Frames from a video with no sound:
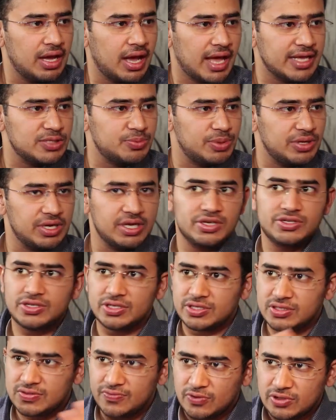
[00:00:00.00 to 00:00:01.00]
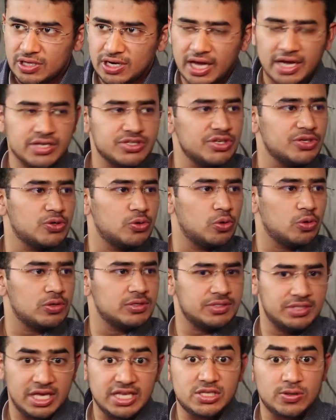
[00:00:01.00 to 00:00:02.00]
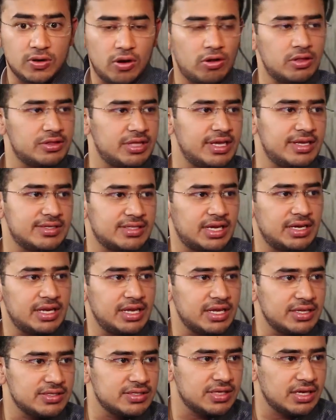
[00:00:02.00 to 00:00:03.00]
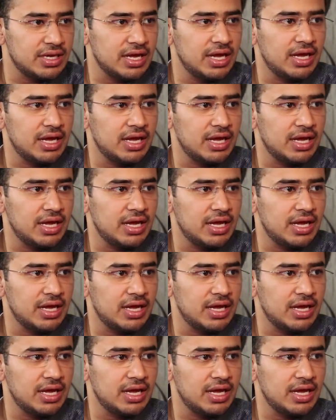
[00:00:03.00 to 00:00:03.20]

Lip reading: aspirations for the larger goal. These are all things that he has